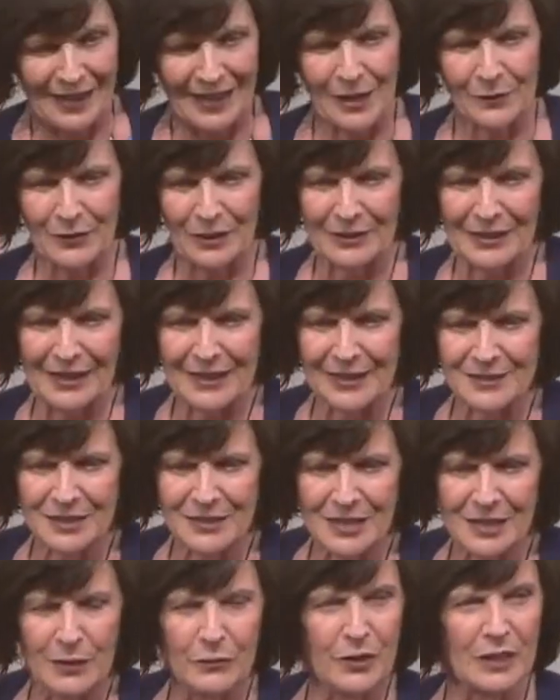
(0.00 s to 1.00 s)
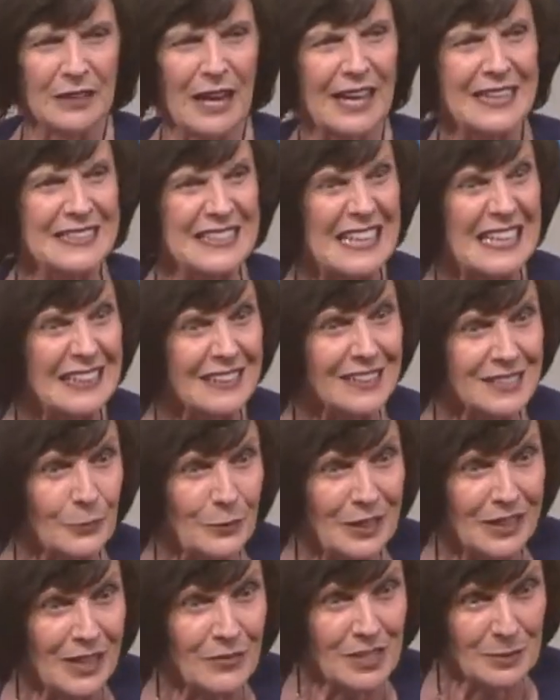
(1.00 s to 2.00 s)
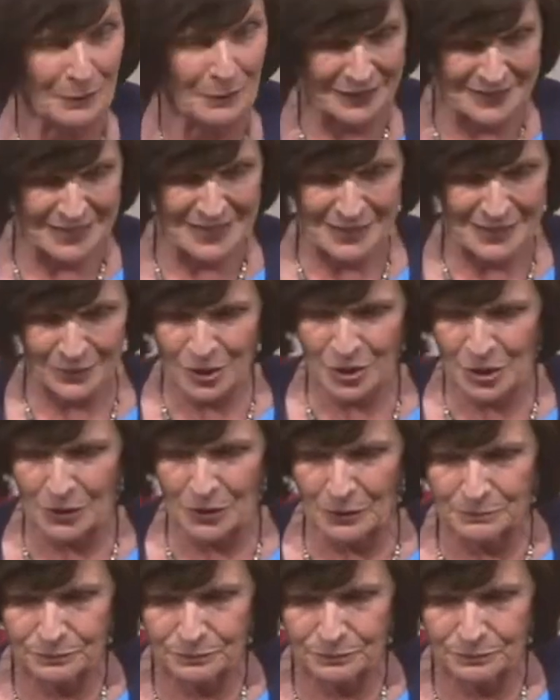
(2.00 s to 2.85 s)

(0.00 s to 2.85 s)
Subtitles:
have a lot to give you, ideas. I want to give you some ideas, too.